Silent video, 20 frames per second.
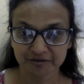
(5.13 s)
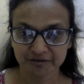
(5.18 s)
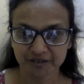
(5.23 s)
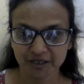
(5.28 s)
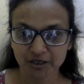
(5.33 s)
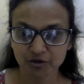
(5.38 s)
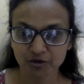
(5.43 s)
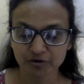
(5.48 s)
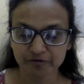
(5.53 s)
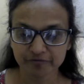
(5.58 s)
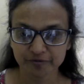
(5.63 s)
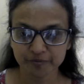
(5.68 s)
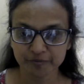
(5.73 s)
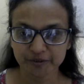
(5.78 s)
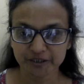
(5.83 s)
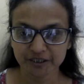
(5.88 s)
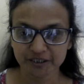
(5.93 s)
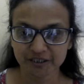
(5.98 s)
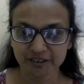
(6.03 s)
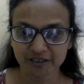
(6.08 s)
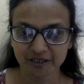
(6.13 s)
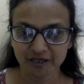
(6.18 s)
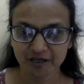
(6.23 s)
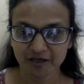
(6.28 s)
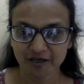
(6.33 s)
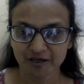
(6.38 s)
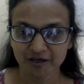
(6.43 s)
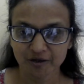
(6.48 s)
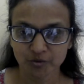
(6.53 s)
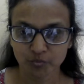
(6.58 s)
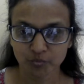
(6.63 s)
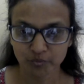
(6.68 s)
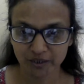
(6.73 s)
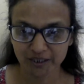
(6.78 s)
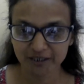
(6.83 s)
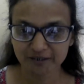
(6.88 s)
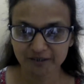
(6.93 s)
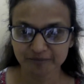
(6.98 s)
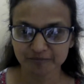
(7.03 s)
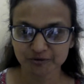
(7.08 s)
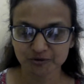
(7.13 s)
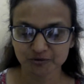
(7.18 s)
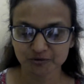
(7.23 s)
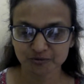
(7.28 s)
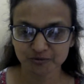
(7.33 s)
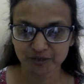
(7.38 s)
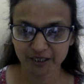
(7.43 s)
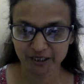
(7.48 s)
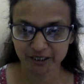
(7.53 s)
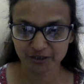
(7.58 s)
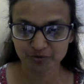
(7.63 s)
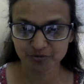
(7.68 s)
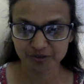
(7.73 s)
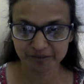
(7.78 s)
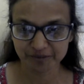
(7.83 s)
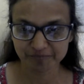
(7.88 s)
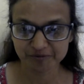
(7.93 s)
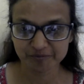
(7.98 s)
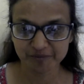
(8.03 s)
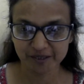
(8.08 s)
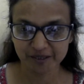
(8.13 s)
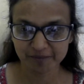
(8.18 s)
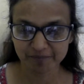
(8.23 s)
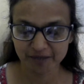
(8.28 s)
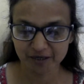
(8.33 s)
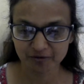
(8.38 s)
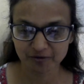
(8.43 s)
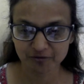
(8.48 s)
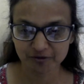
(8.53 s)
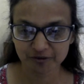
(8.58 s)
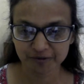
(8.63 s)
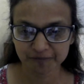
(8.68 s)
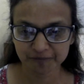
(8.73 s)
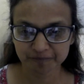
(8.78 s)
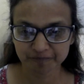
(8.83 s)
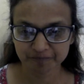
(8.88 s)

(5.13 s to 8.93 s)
Hello, everybody. Welcome to Acutips by Parul.